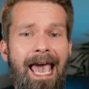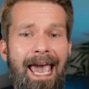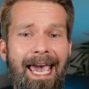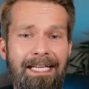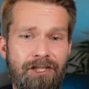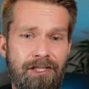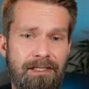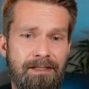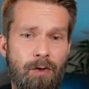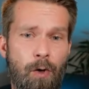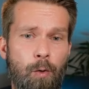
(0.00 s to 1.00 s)

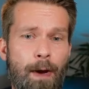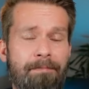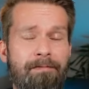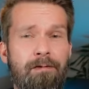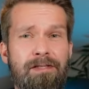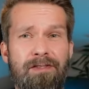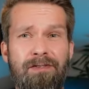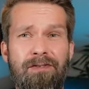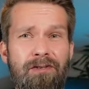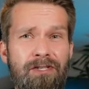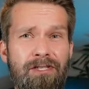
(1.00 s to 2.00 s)
actions or web-first
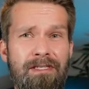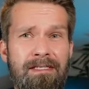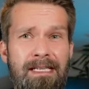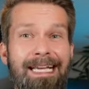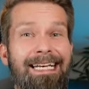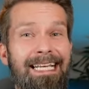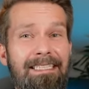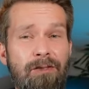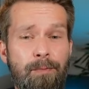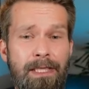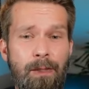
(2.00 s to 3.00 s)
assertions need
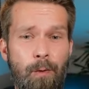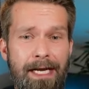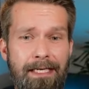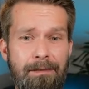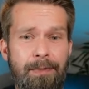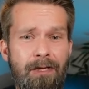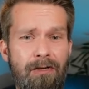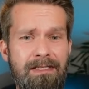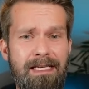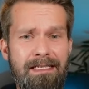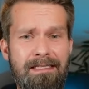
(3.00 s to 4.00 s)
to be awaited because
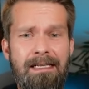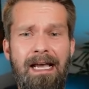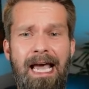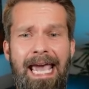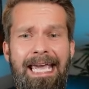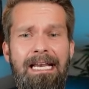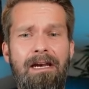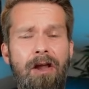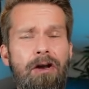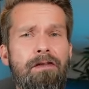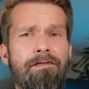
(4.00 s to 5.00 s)
there's a
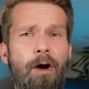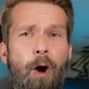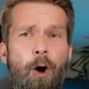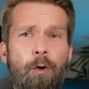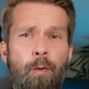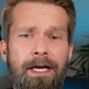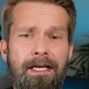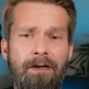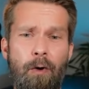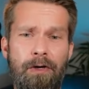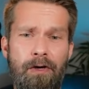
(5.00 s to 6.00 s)
lot of auto-waiting
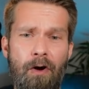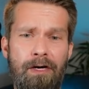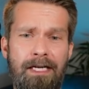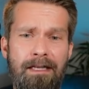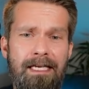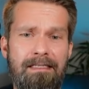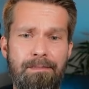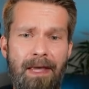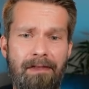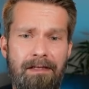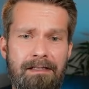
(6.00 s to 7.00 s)
going on in these
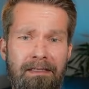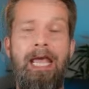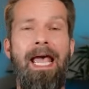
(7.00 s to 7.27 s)
methods.